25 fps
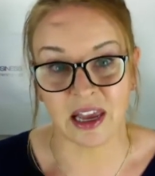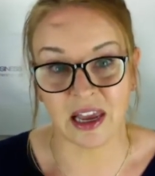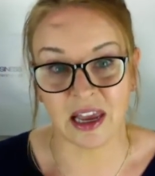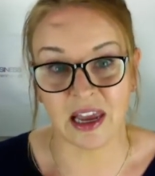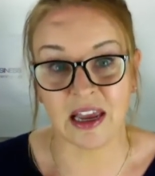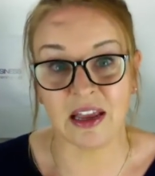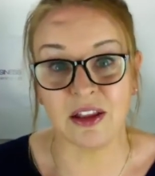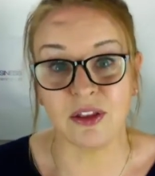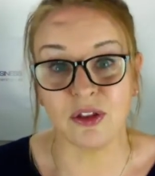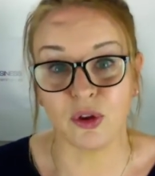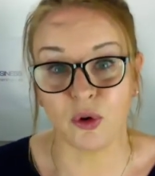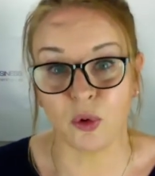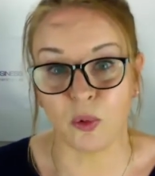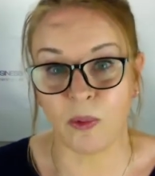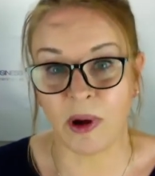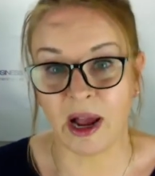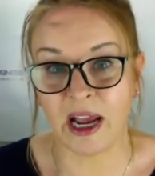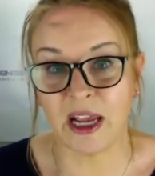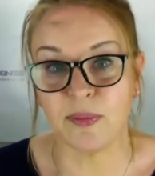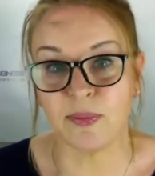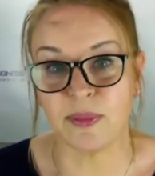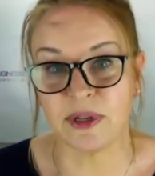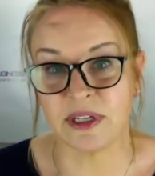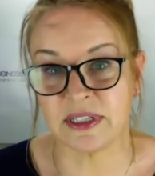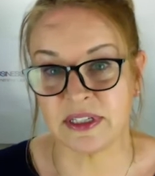and the
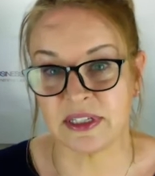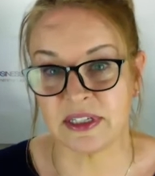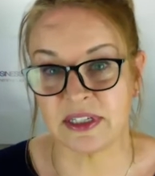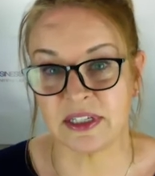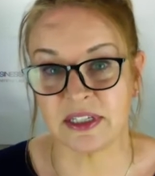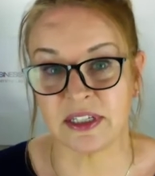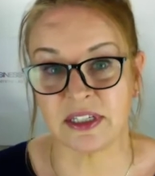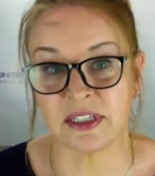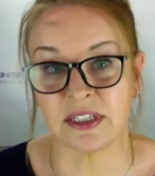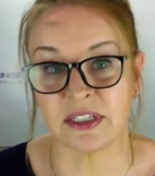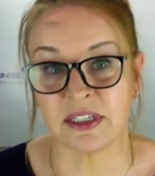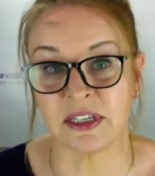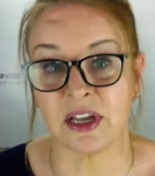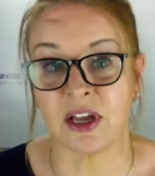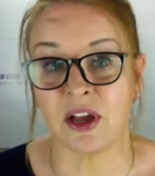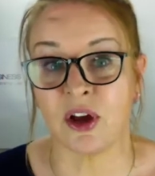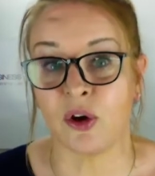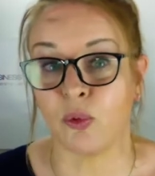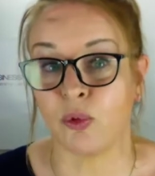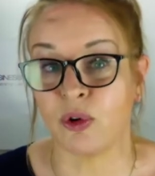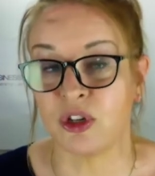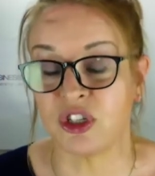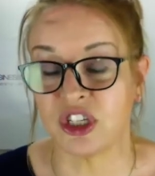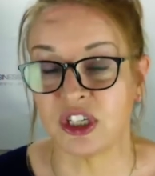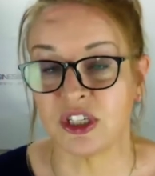right business,
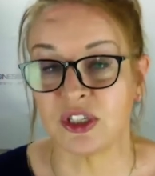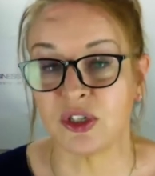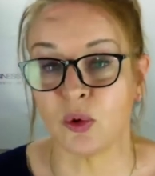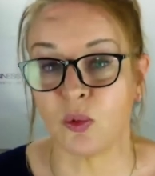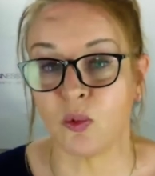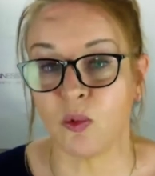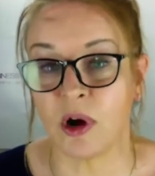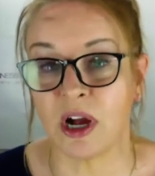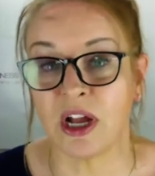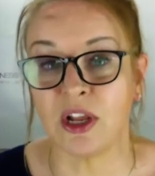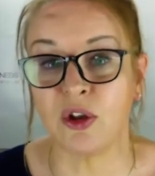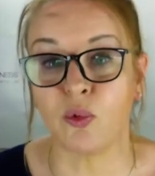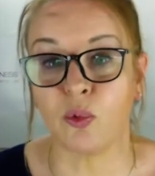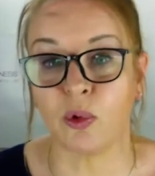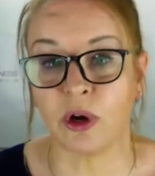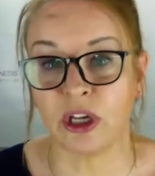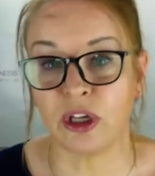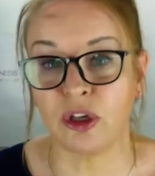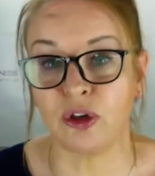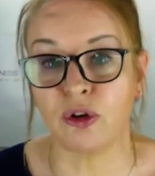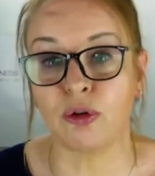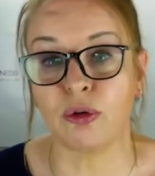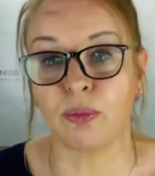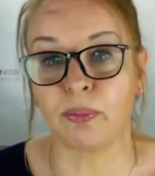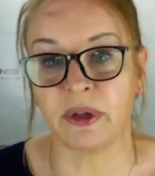which is the one where
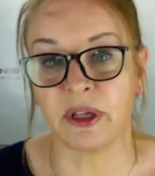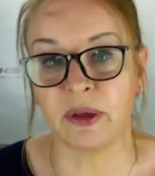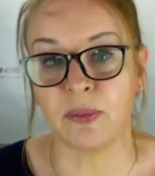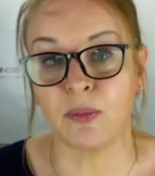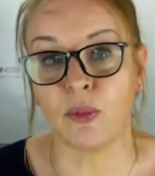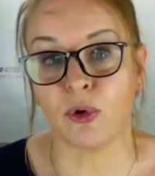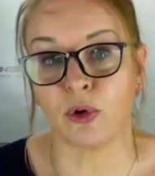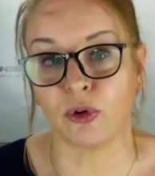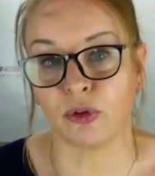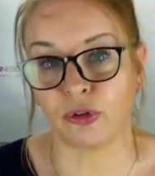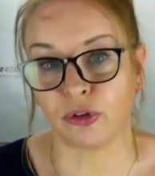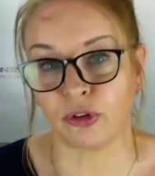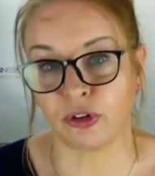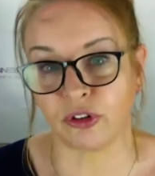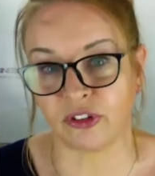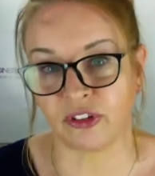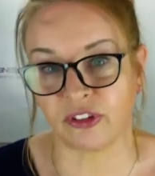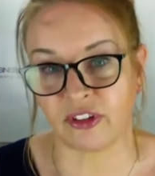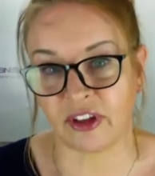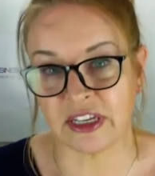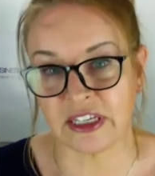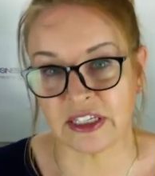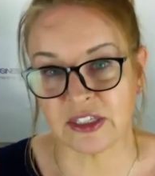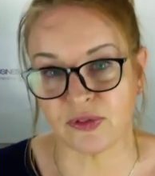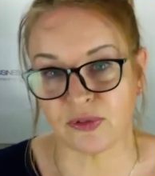you will be most
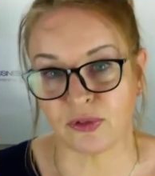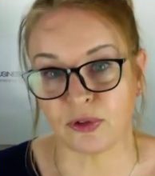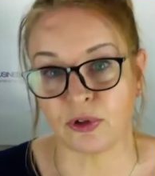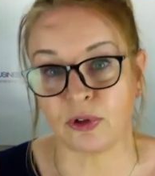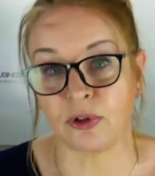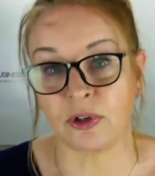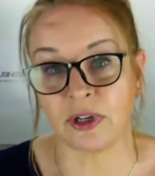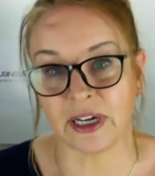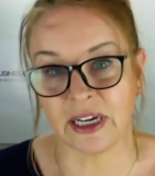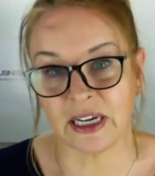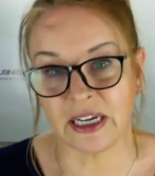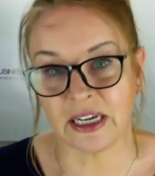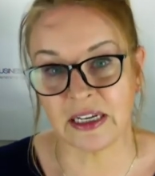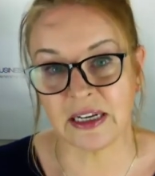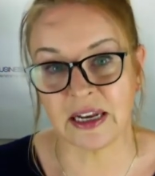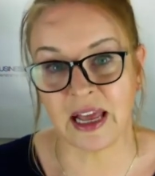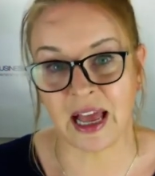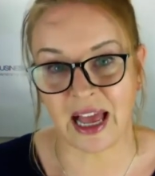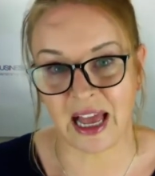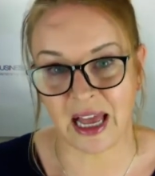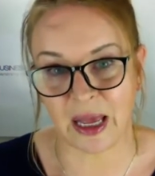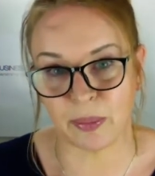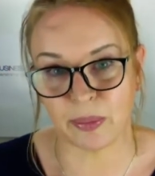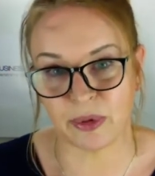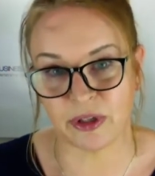successful and
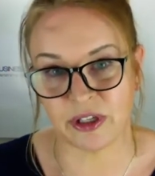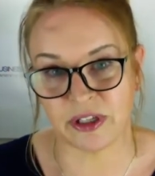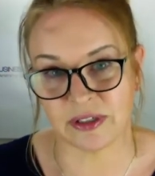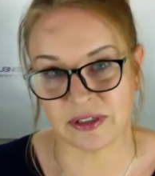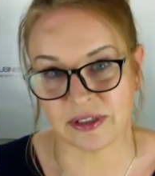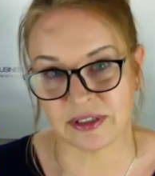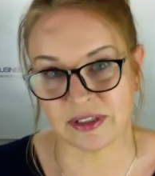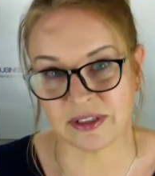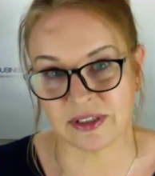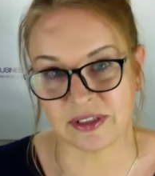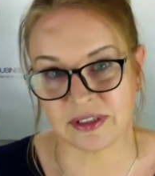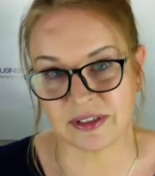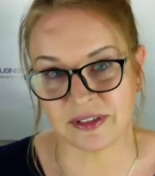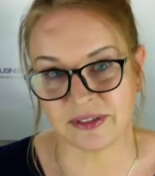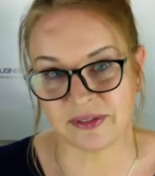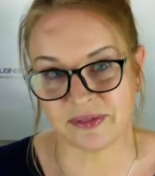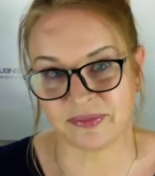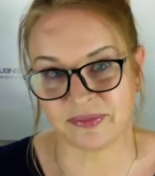happiest.